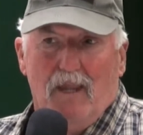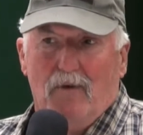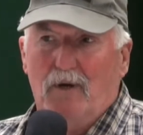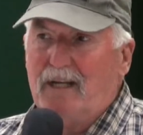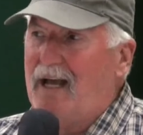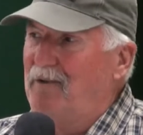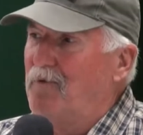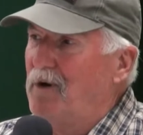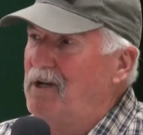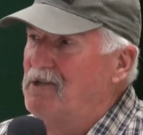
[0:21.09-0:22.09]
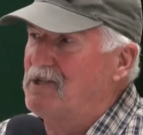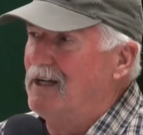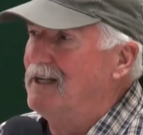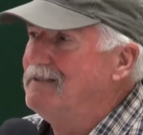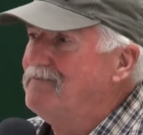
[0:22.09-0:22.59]
What California has
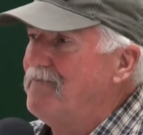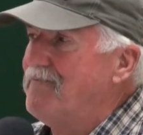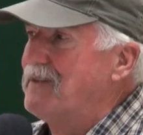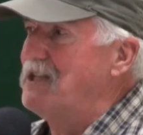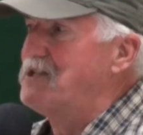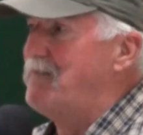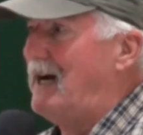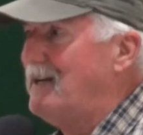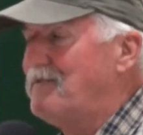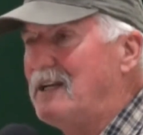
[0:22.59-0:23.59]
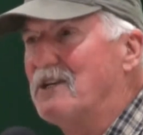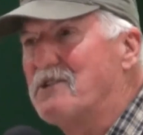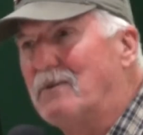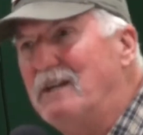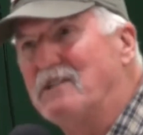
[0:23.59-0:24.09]
done, in spite of the
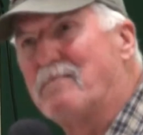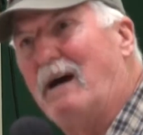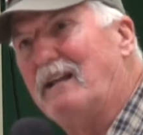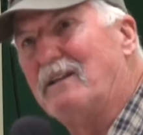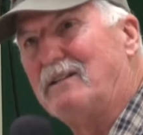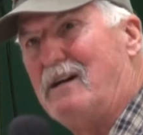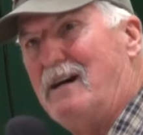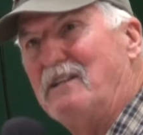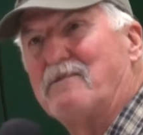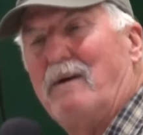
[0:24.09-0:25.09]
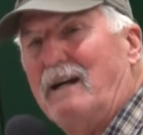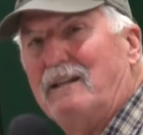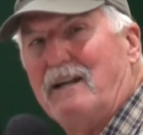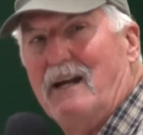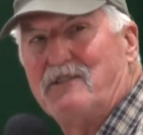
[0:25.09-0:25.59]
history, in spite of the law, in spite of
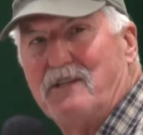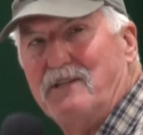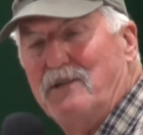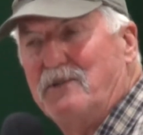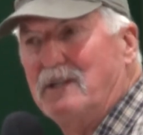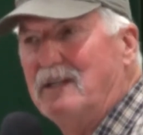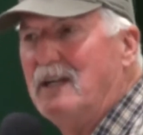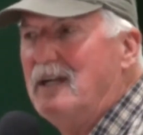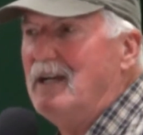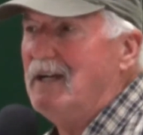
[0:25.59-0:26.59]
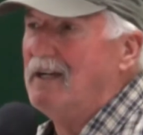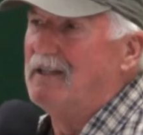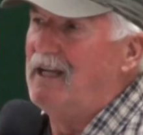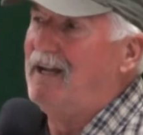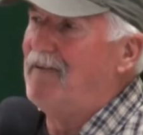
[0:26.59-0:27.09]
the Constitution,
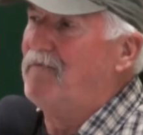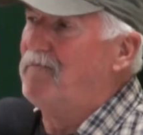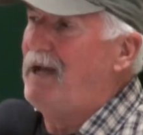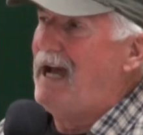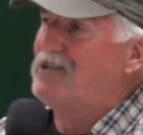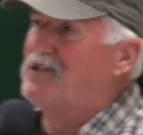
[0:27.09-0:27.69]
they have passed